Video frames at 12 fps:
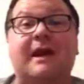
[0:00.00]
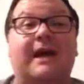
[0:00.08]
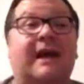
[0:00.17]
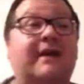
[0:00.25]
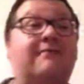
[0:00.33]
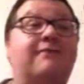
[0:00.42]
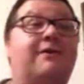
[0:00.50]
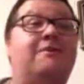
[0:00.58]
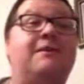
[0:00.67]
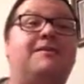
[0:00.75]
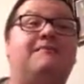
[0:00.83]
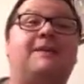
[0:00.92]
And I don't
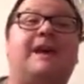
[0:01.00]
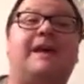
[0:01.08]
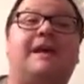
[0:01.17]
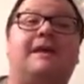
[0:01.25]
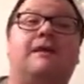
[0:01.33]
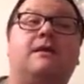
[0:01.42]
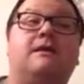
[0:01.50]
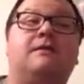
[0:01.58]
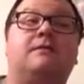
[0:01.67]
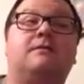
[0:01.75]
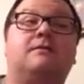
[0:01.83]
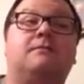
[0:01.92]
know if they
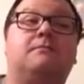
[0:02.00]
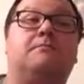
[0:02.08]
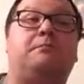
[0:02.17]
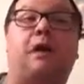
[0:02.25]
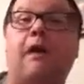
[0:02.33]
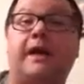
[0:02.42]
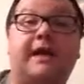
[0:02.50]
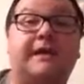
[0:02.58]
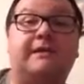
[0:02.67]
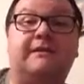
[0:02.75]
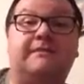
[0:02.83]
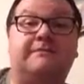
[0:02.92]
bought it,